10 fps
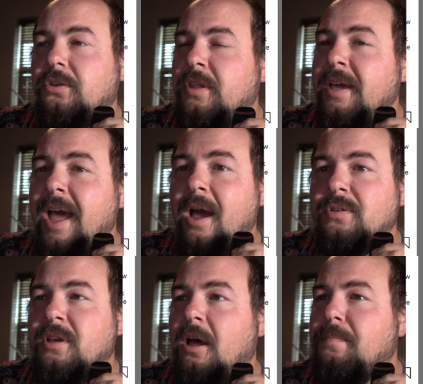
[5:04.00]
Dude, that guy
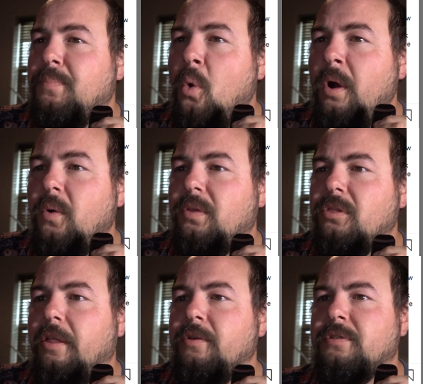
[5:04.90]
was on point with
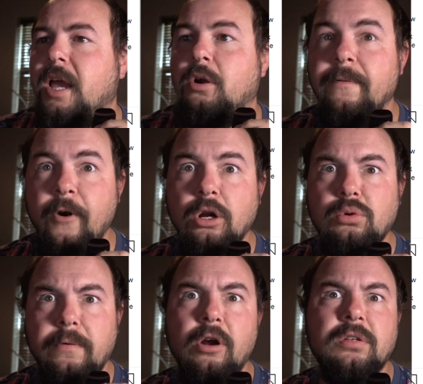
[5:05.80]
all. He was like, reverse,
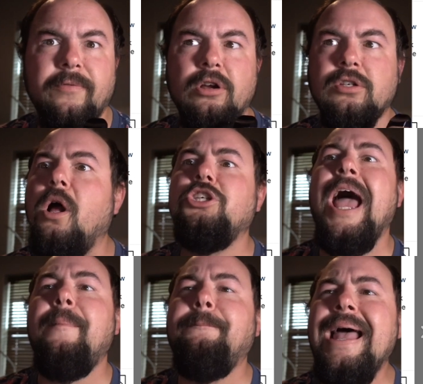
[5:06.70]
reverse, reverse. Watch
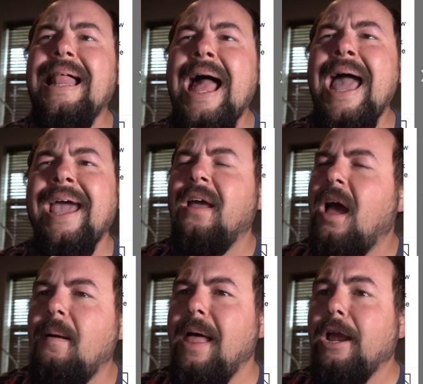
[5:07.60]
out, Billy!
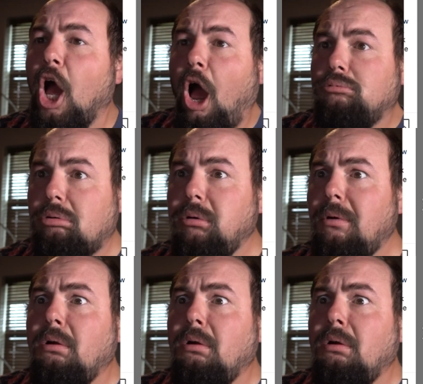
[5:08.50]
I'm like, move!